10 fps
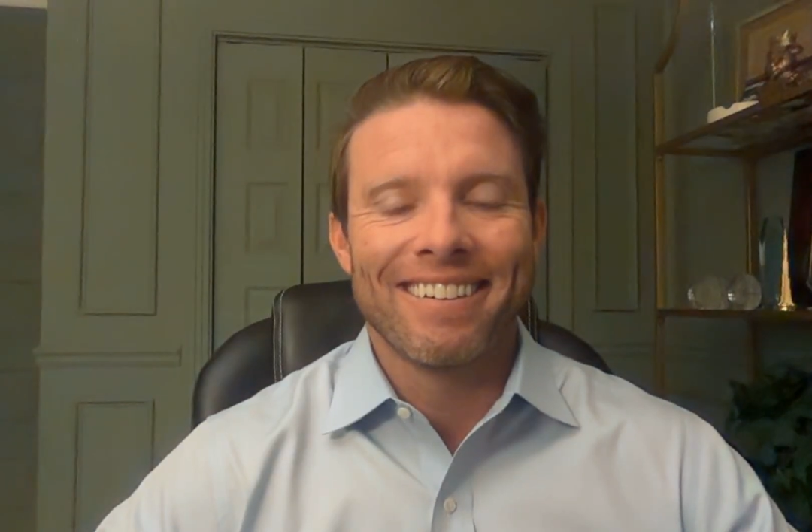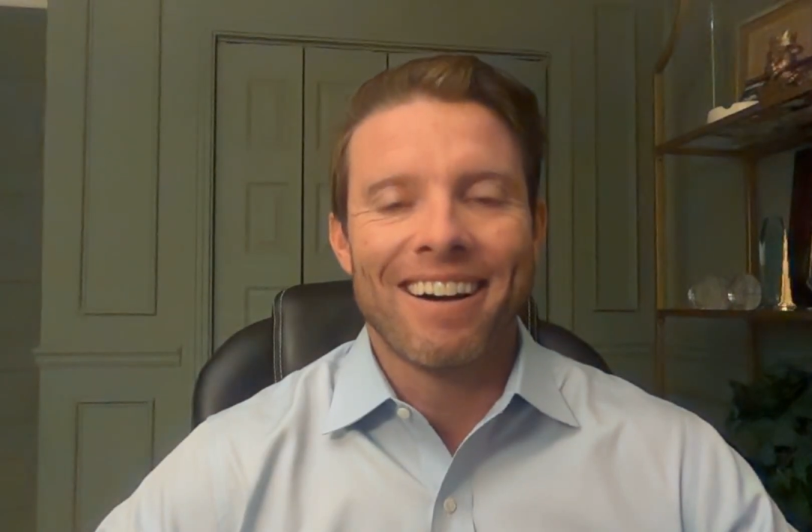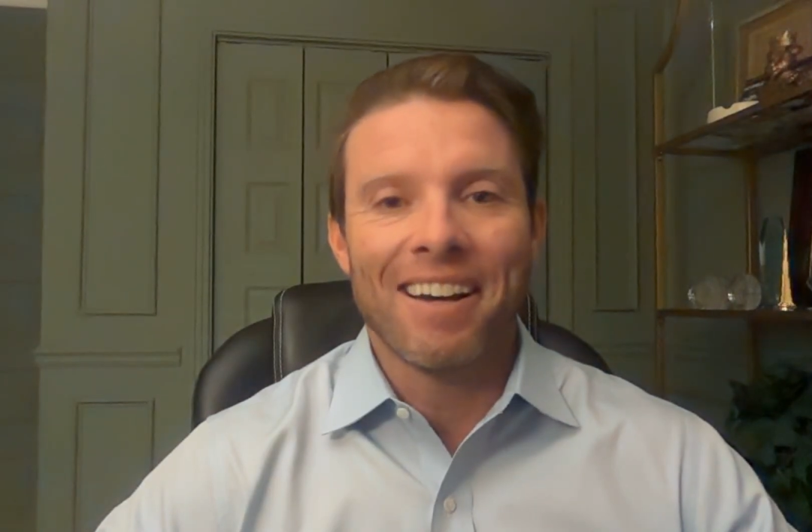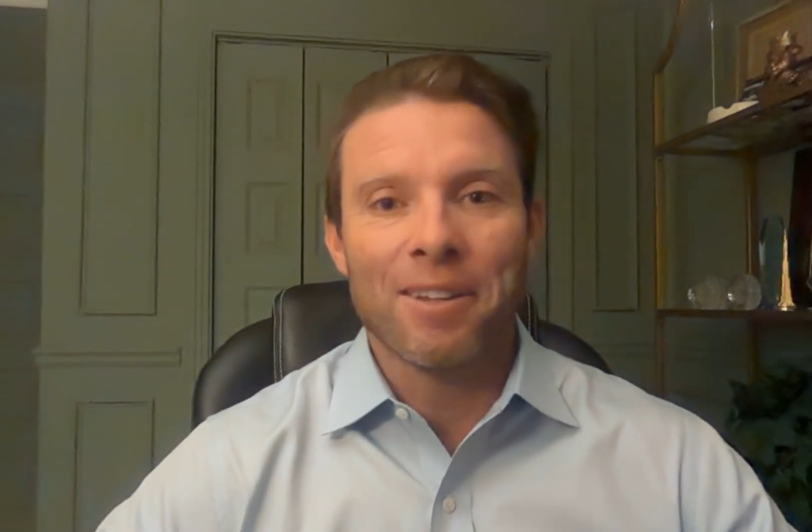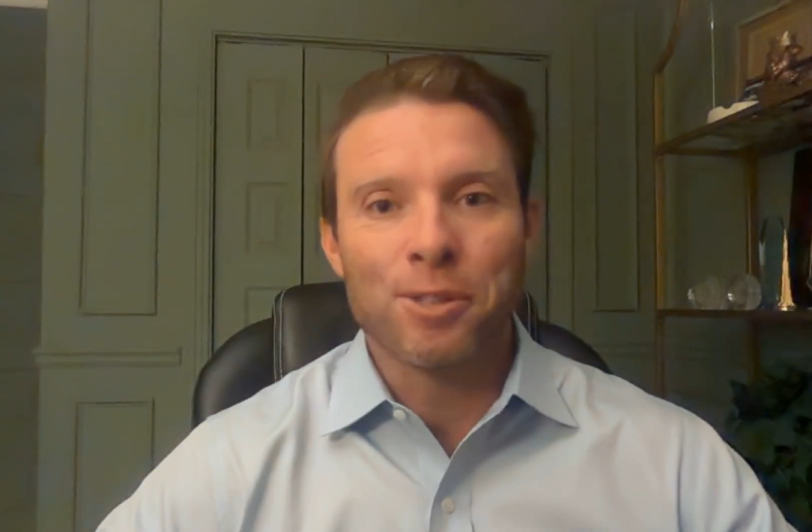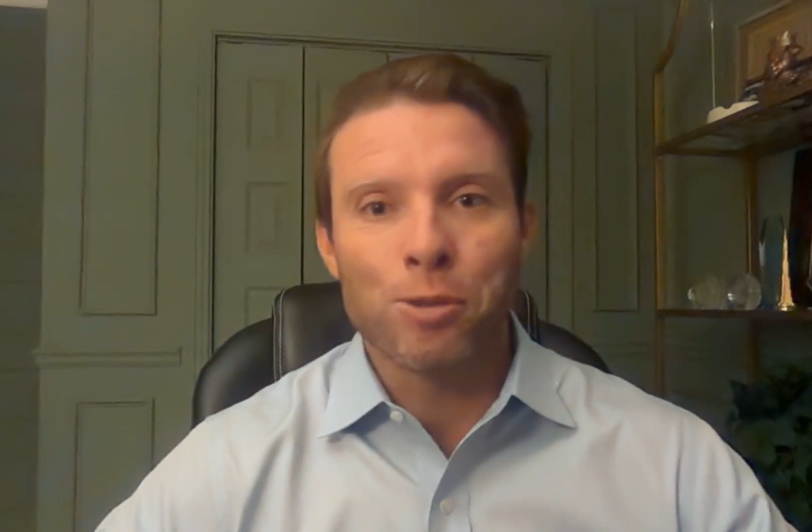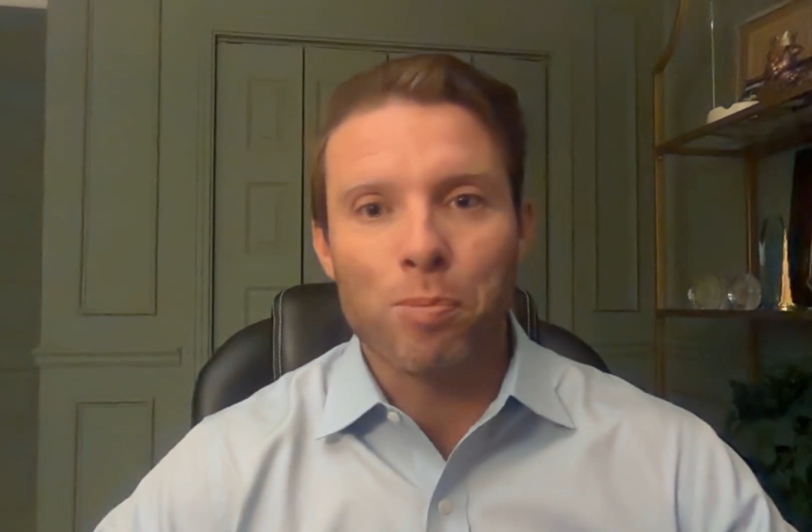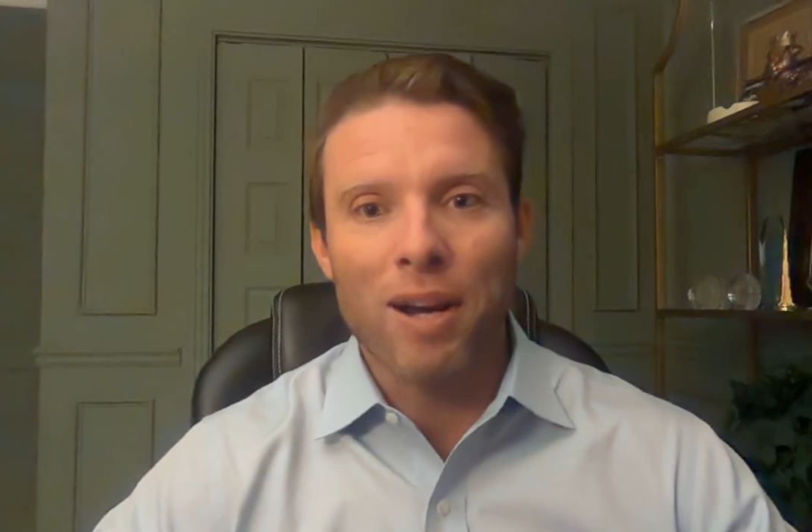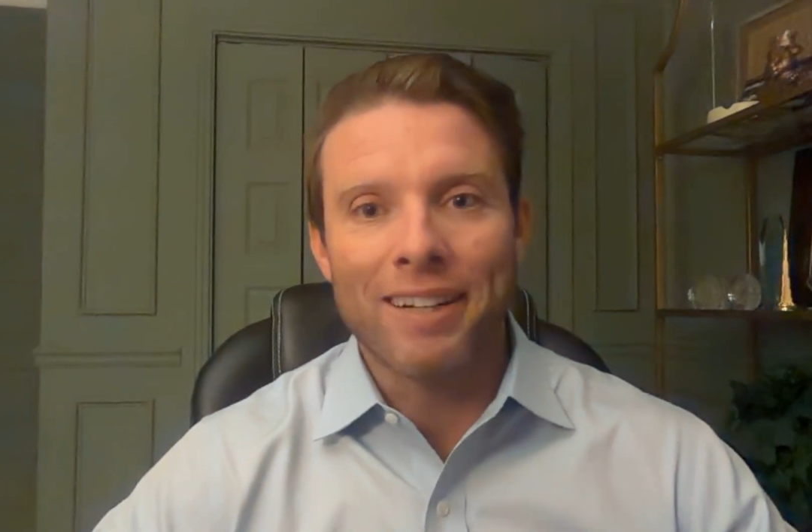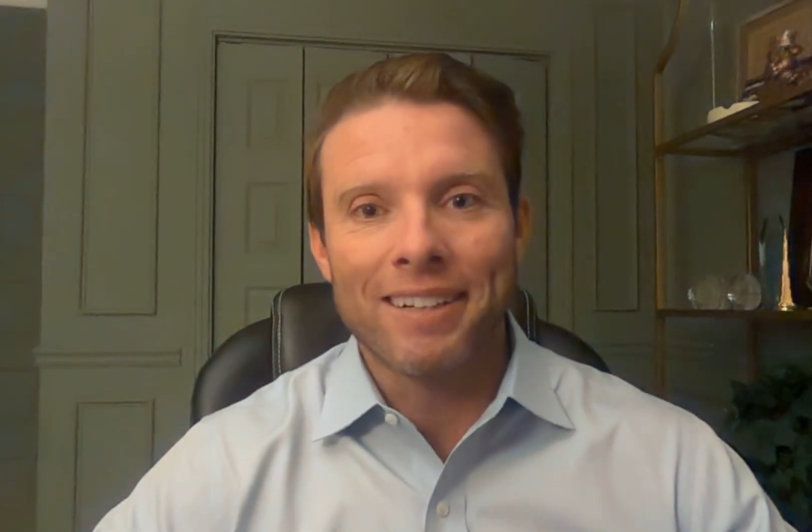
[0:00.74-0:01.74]
Hi, this is
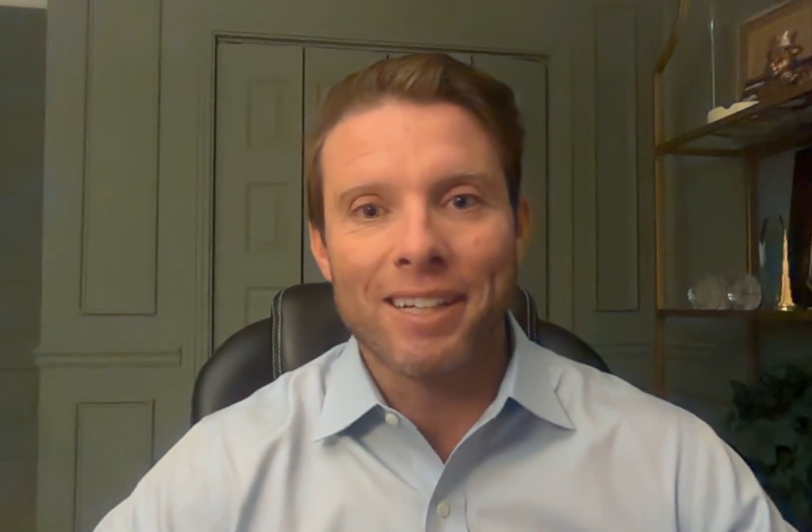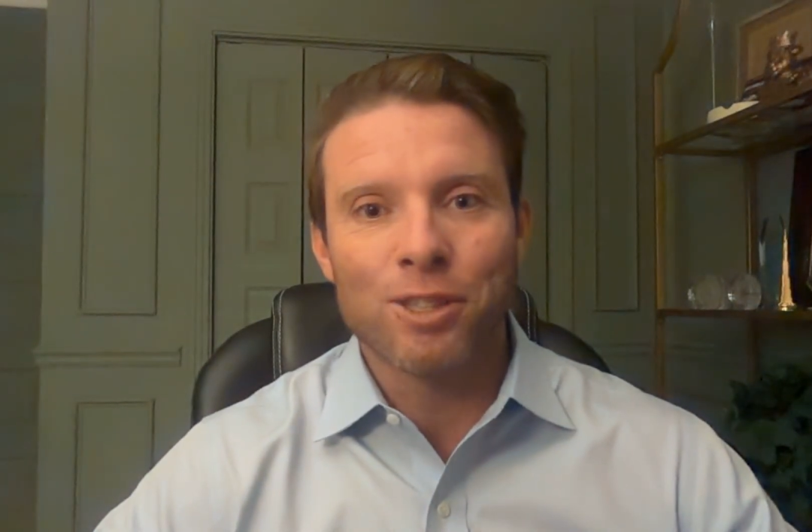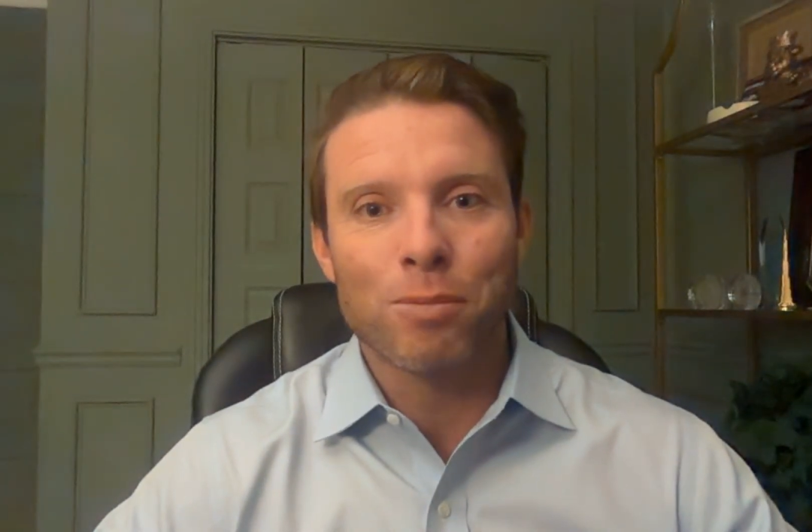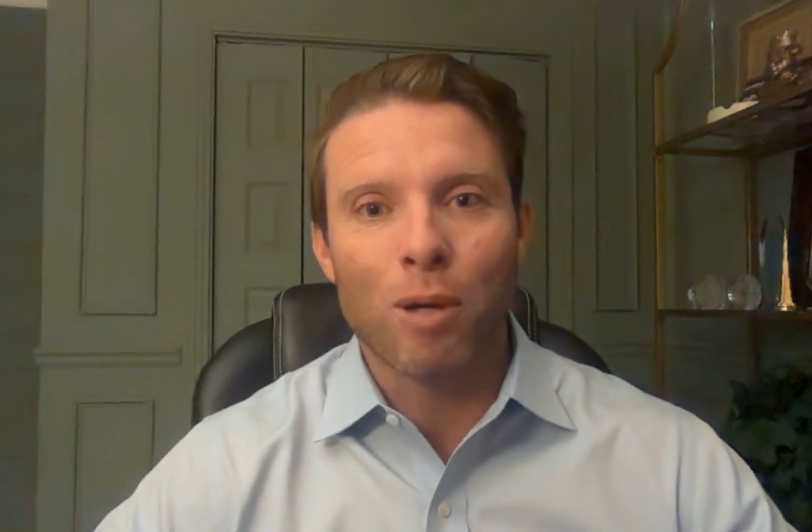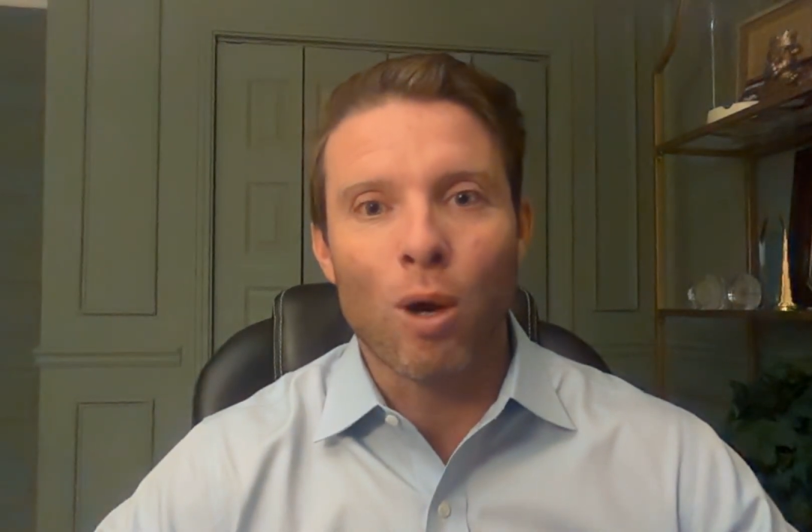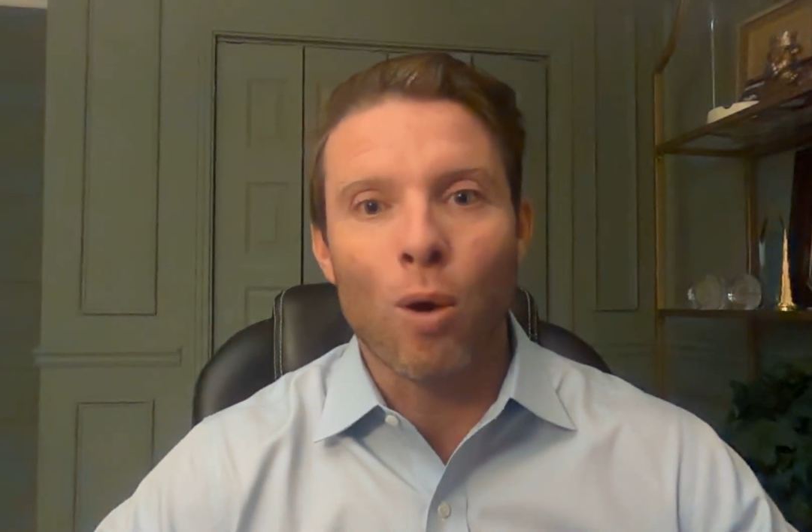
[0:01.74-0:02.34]
Brennan Decima,